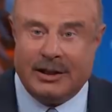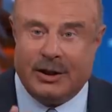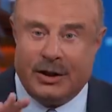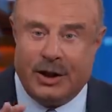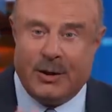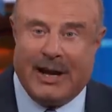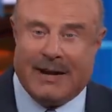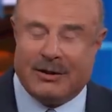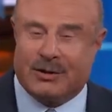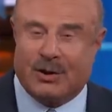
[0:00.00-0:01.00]
do you
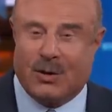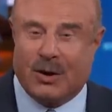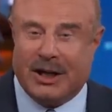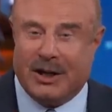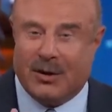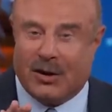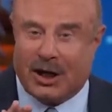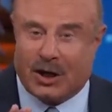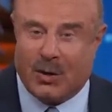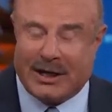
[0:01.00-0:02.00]
have a story
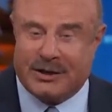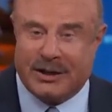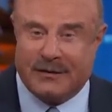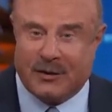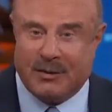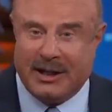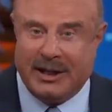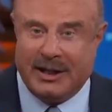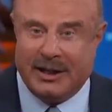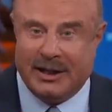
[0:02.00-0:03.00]
or a question for
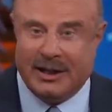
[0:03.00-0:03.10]
me?